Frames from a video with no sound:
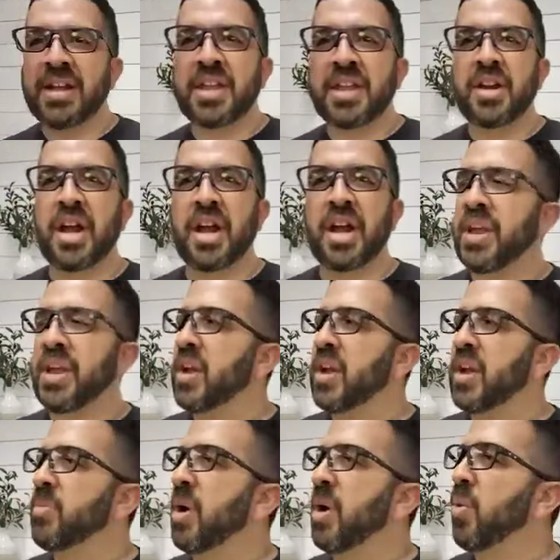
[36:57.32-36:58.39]
They do not want to
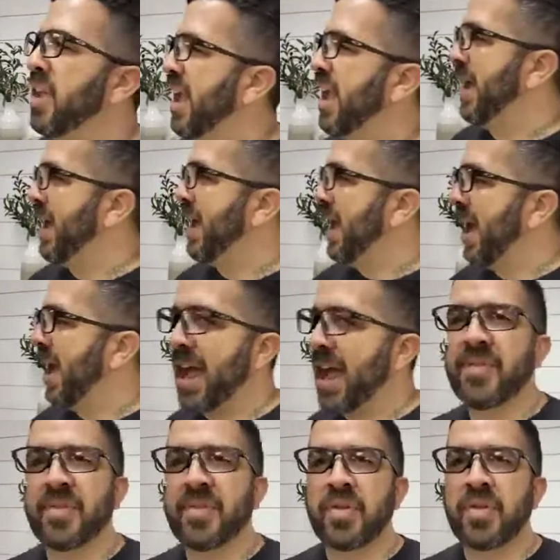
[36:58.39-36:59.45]
hear about what they can't
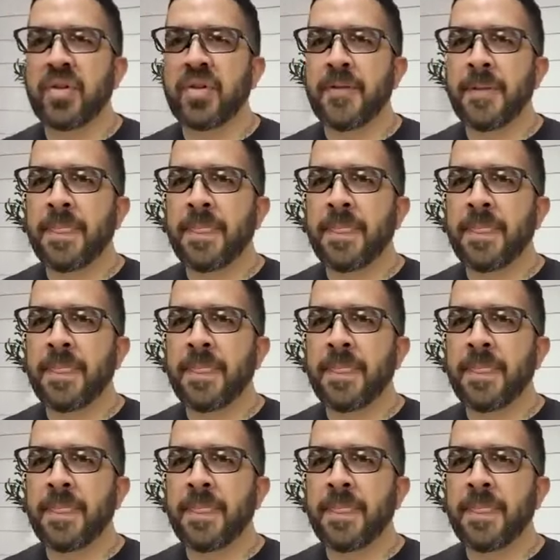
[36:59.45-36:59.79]
have.